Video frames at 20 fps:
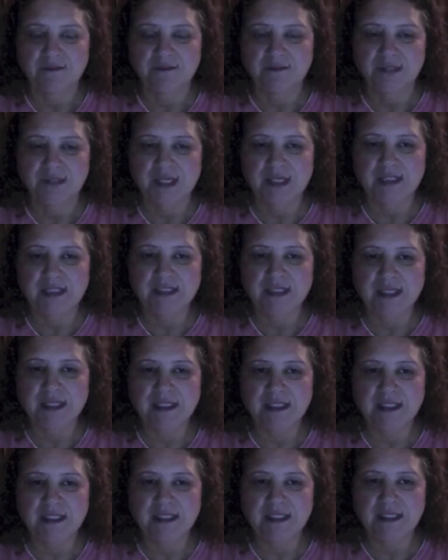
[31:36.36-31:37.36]
And
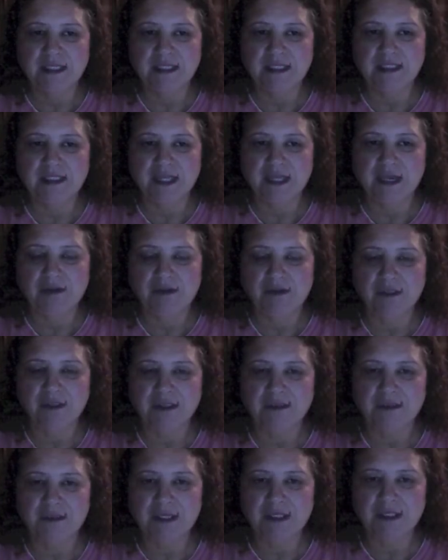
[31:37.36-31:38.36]
letting it now
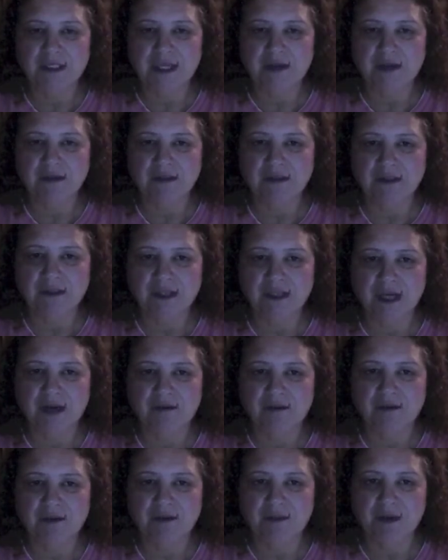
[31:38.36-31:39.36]
expand out into
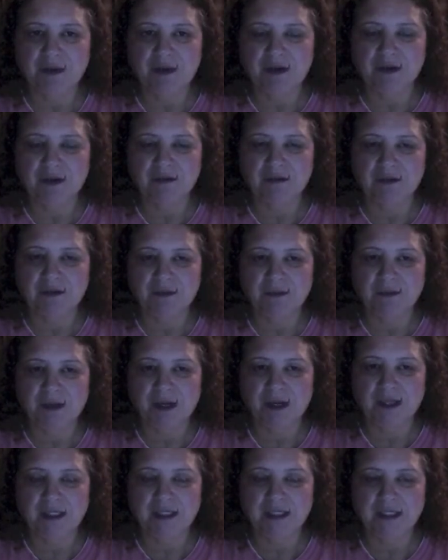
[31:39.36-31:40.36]
every part of your
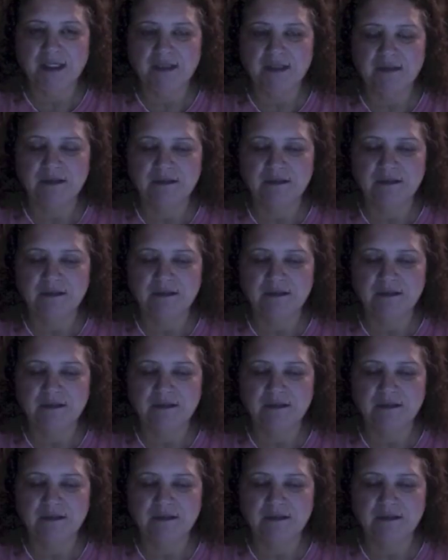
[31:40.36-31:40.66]
body,